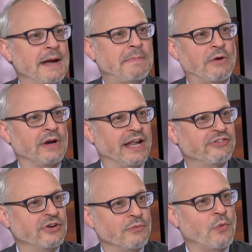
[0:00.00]
a high-power
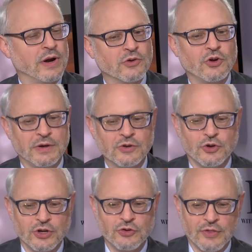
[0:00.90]
laser, yeah. and one could
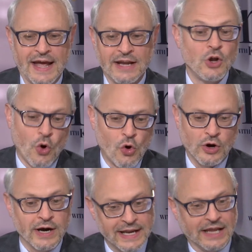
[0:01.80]
could do that. Or
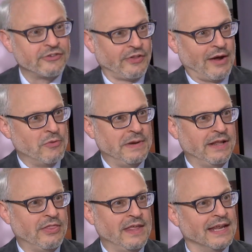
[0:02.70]
again, so that would be
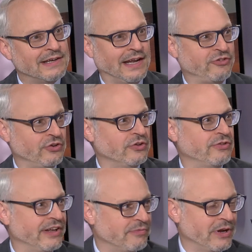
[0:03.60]
the intentional
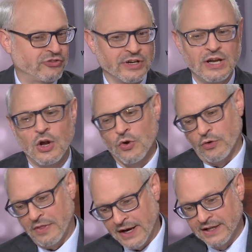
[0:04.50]
transmission,
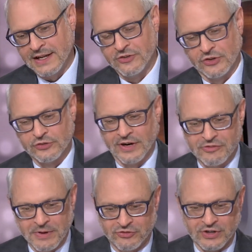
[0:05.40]
uh-huh. or the unintentional
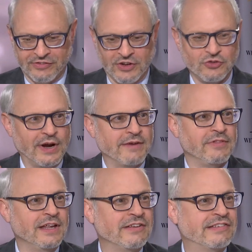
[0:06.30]
transmission is that you have
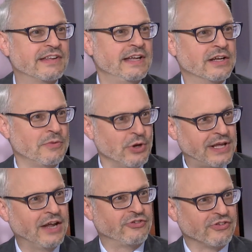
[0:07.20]
these
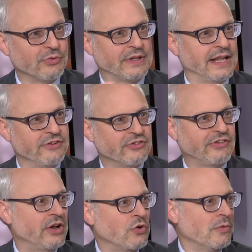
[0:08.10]
communications with
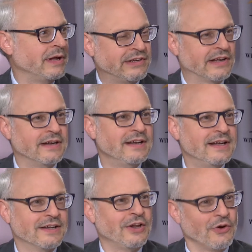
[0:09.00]
lasers on orbit, and
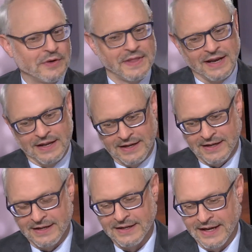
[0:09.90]
you know, and then
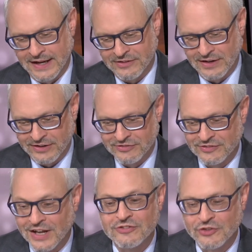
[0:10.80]
uh, an wow. ex ex
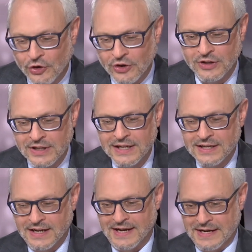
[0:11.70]
external
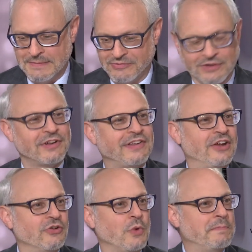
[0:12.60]
um,
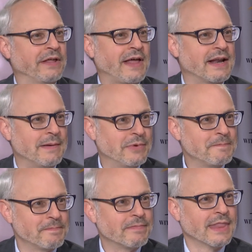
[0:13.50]
civilization would pick that up.
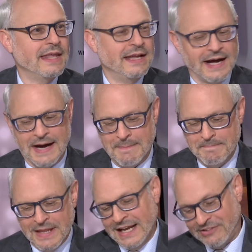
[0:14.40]
Okay.
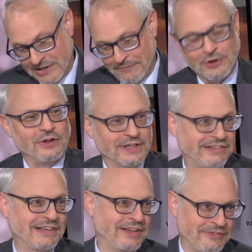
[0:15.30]
Um, it's difficult.
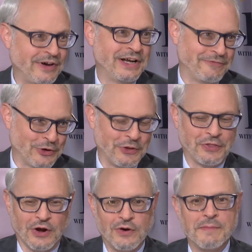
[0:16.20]
It's, it's yeah, very difficult
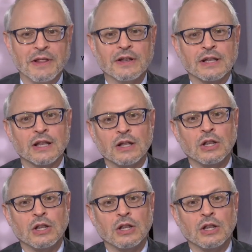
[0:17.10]
now. I mean, l